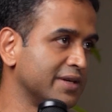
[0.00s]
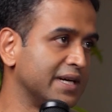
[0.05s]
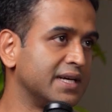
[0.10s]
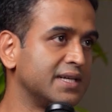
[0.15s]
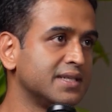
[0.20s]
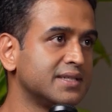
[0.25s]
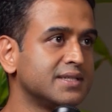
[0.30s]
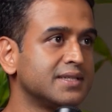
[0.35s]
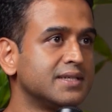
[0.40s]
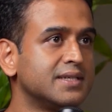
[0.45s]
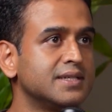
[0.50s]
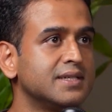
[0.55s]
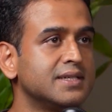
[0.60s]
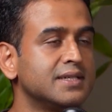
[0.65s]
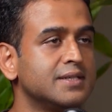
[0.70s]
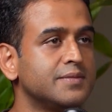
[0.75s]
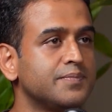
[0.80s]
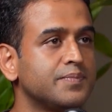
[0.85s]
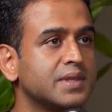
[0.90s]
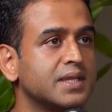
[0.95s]

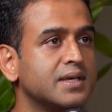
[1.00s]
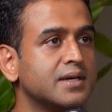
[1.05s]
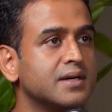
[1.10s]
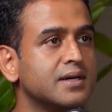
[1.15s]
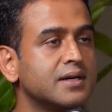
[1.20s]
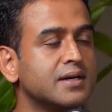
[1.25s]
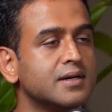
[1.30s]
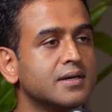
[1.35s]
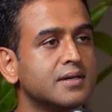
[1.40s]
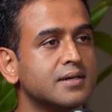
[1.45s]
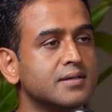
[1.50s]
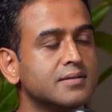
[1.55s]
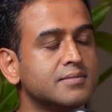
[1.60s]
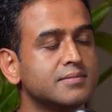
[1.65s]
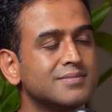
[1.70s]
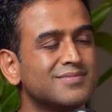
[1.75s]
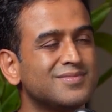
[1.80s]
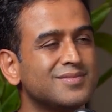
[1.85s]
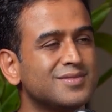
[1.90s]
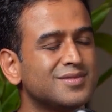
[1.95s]

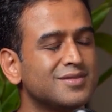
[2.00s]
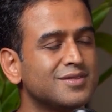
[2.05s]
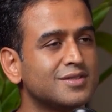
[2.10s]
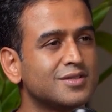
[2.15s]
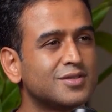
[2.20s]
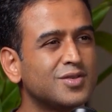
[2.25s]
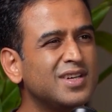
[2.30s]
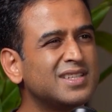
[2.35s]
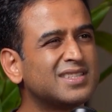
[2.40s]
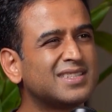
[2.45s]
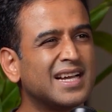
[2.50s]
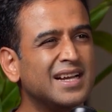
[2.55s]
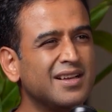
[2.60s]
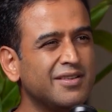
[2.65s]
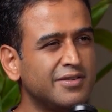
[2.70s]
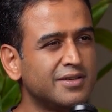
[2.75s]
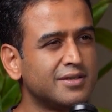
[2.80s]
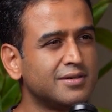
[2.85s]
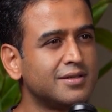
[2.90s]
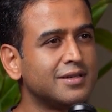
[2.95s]
And so it's kind
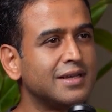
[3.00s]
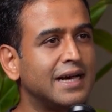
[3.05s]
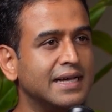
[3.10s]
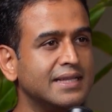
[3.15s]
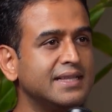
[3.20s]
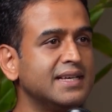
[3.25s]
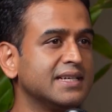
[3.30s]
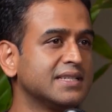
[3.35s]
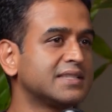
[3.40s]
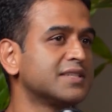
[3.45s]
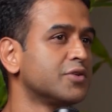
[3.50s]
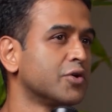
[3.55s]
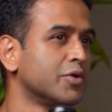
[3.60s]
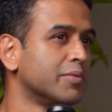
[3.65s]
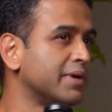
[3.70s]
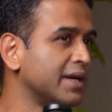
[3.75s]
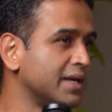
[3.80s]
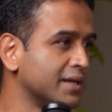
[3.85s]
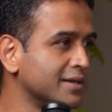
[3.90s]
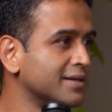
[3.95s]
of I think it's a
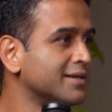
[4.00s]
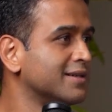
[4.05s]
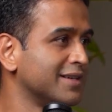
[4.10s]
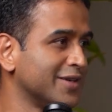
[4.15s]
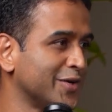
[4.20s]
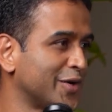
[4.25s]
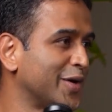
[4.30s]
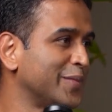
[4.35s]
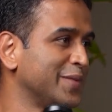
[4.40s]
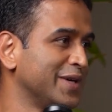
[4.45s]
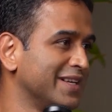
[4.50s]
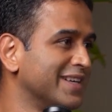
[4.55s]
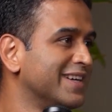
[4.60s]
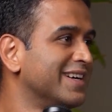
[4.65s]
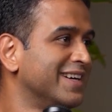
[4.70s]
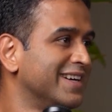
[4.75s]
no-brainer, you know, I mean.